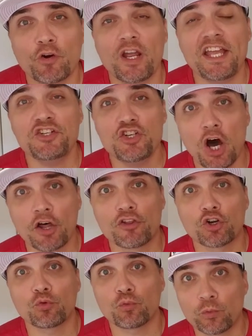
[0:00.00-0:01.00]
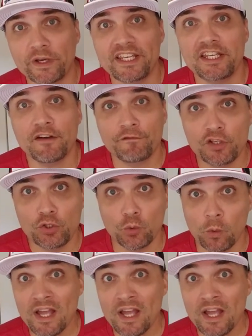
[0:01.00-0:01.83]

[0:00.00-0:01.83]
another review.